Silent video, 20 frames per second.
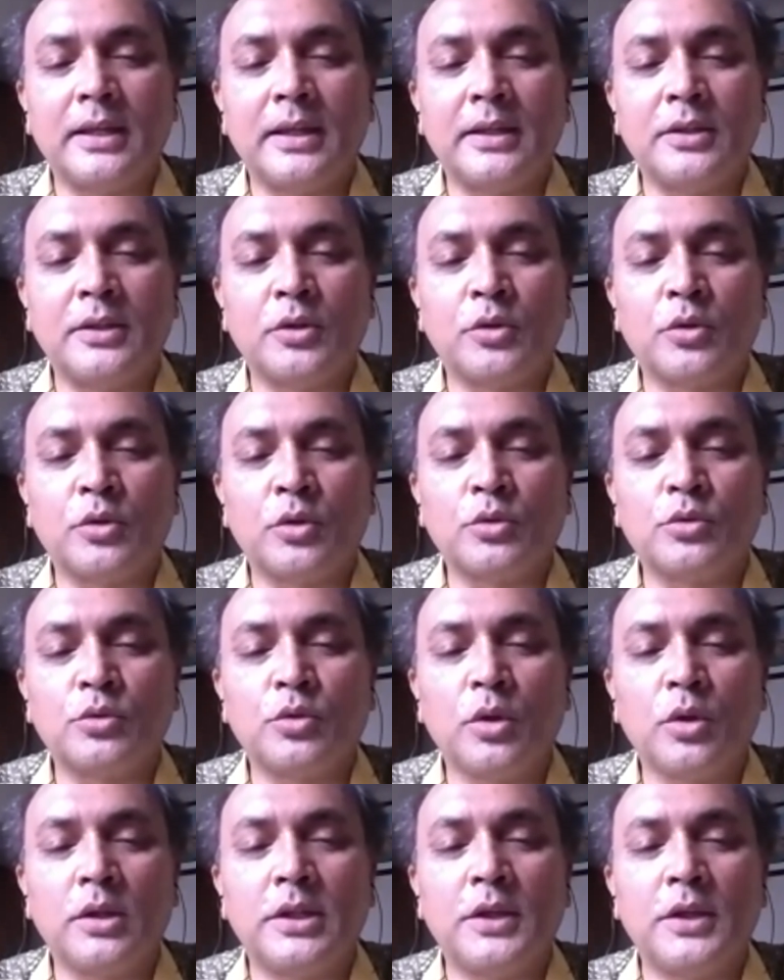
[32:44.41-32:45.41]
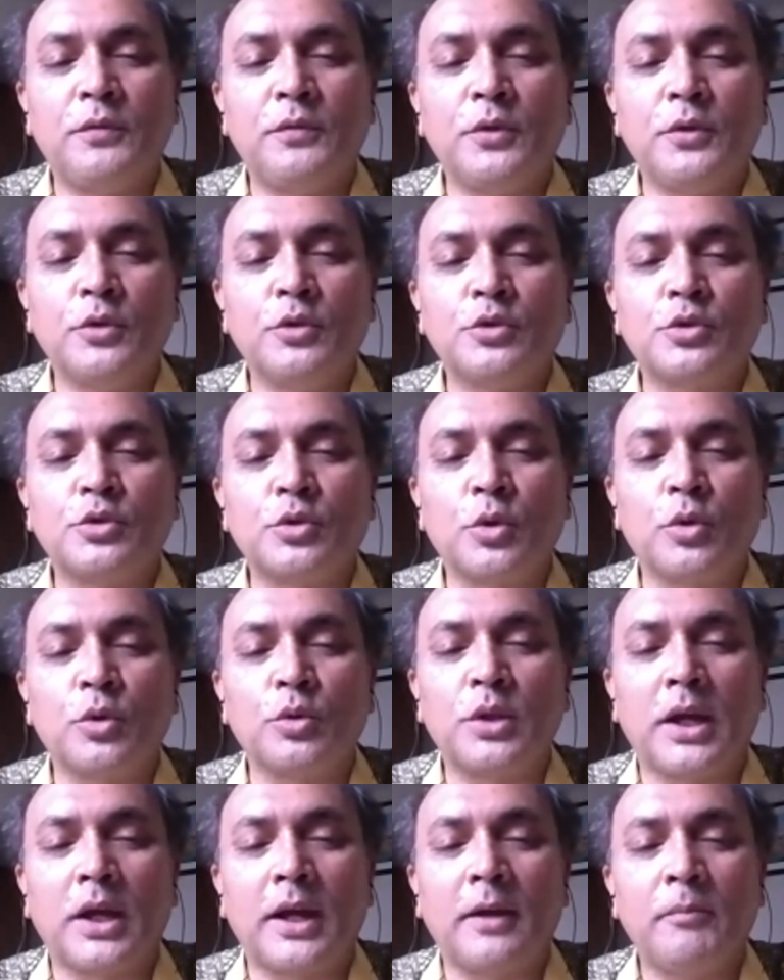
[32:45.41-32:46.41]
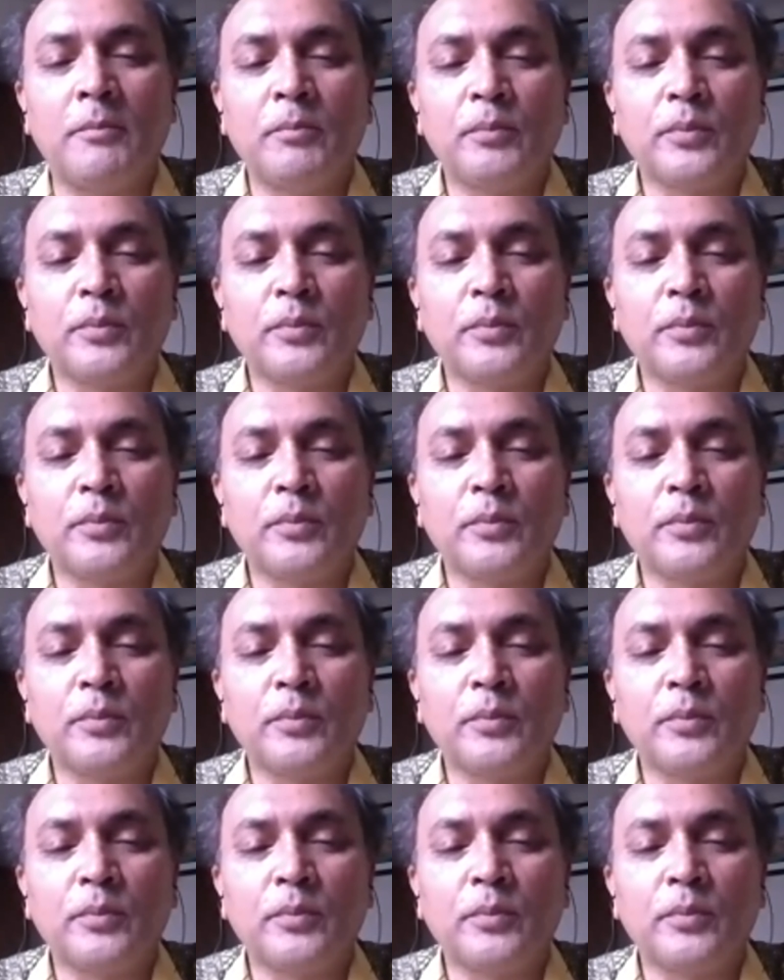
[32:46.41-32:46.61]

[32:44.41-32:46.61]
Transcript: you know, diffused through the